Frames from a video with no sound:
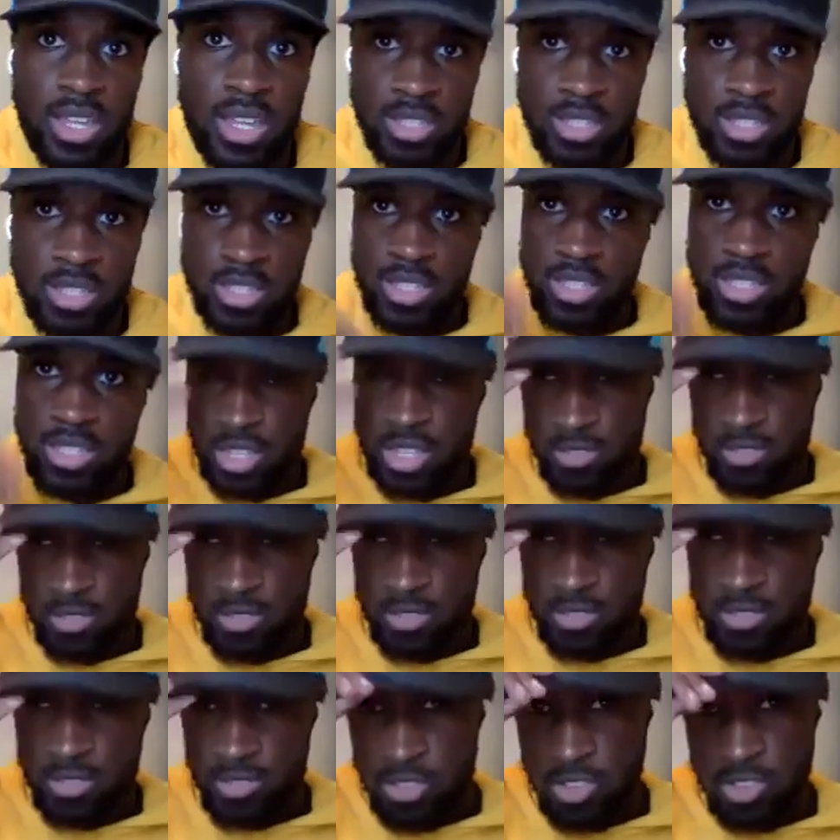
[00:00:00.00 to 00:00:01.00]
I think if
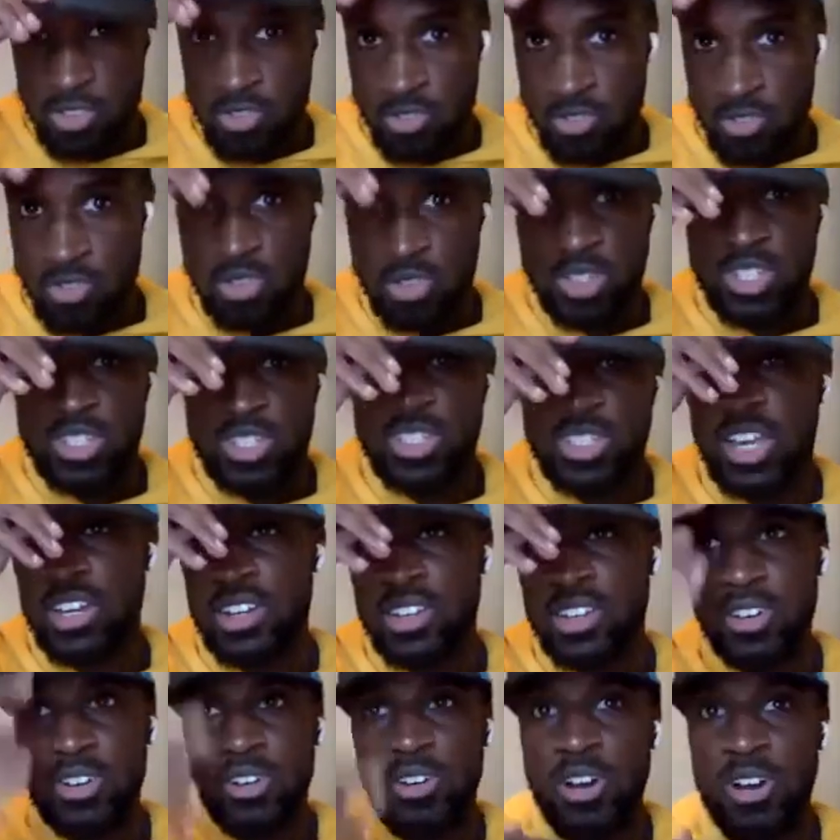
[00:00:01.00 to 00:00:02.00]
you decide to
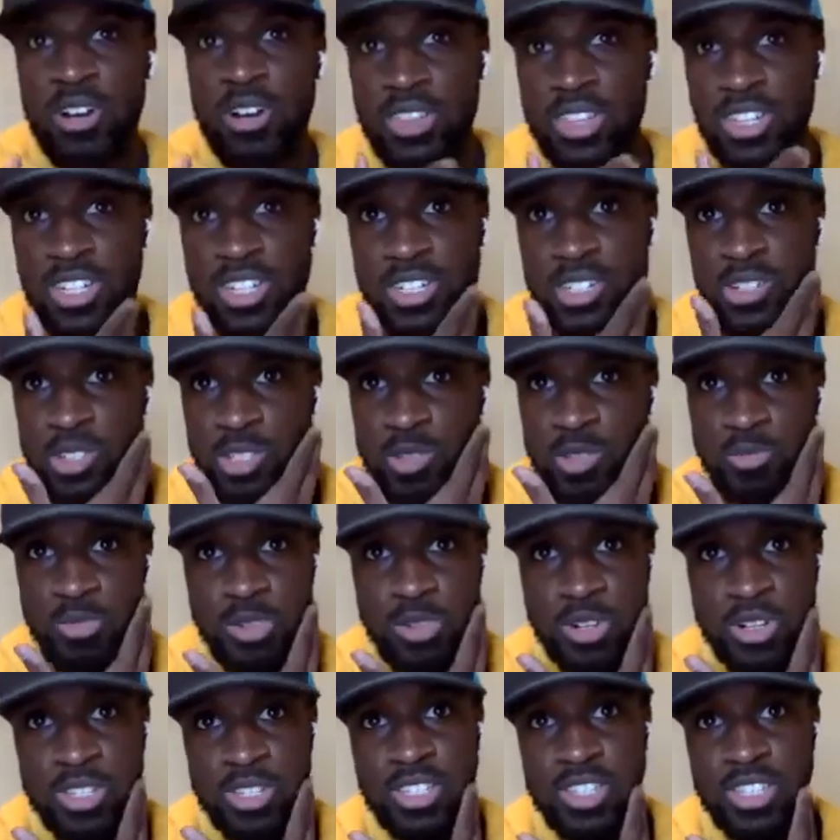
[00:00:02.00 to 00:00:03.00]
go all into the
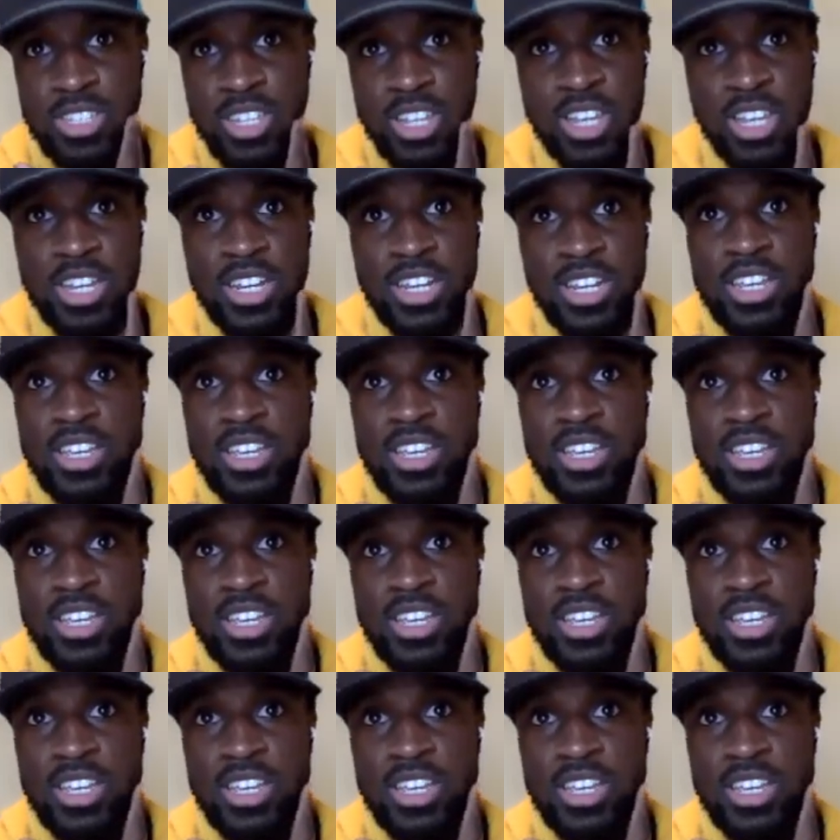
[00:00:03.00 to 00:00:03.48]
sports, then